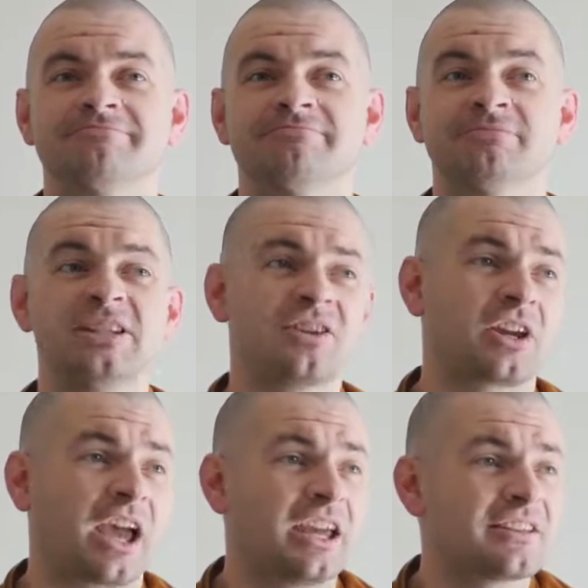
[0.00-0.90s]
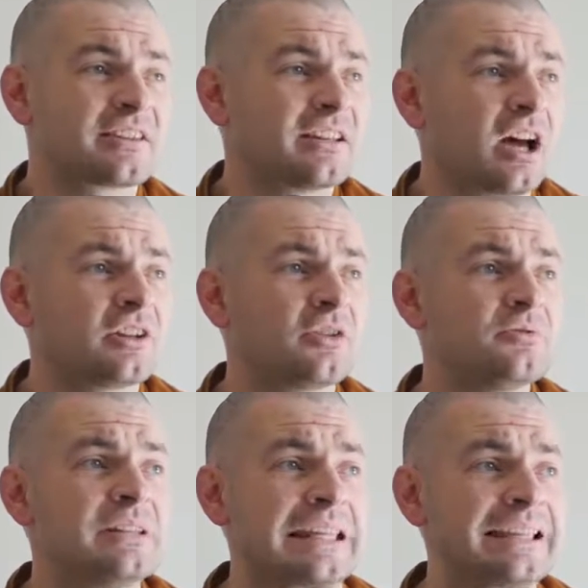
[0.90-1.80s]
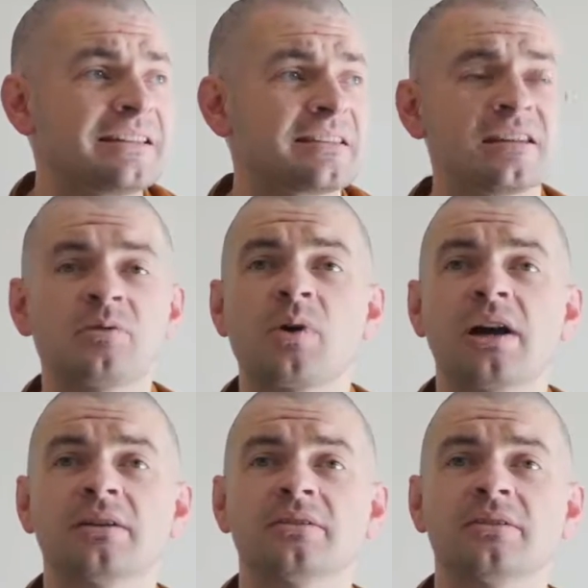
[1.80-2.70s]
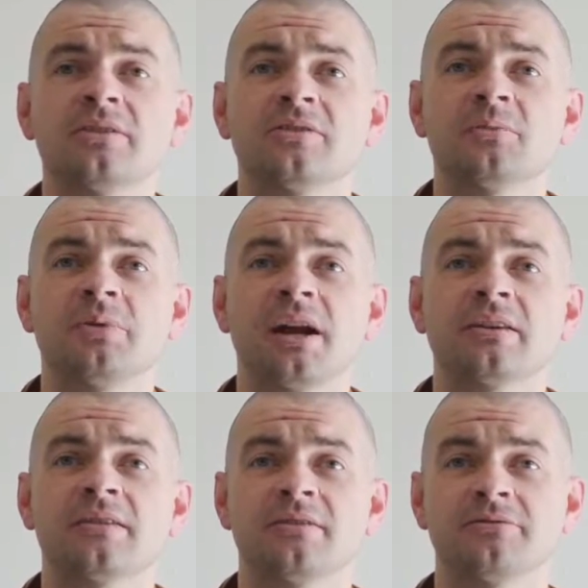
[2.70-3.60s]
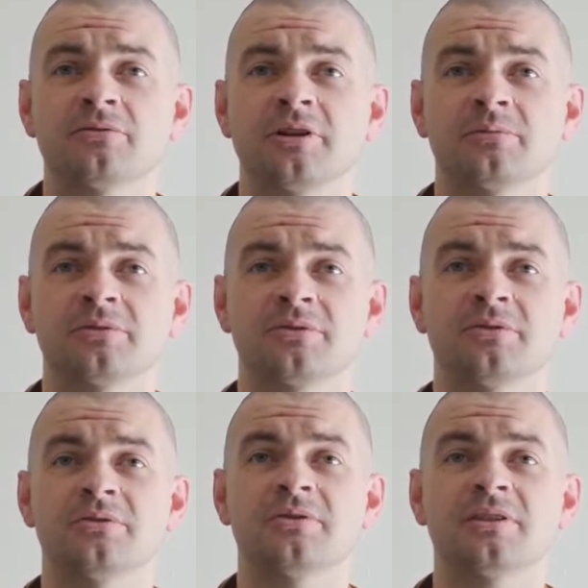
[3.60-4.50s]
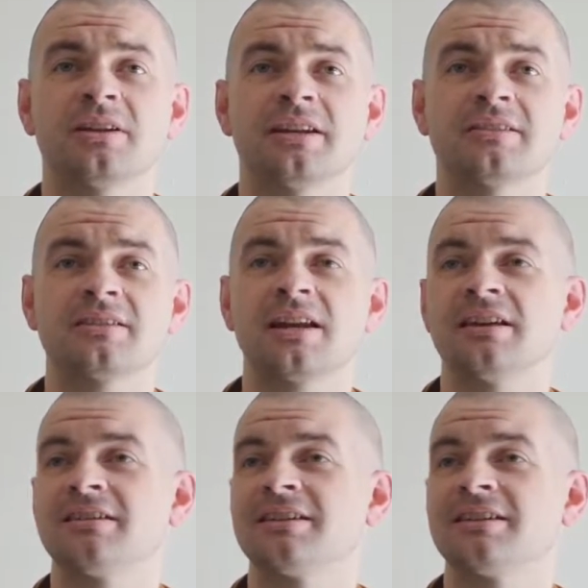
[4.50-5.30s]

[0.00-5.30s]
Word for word: It's okay, I don't need to see whales to practice the Four Noble Truths and understand.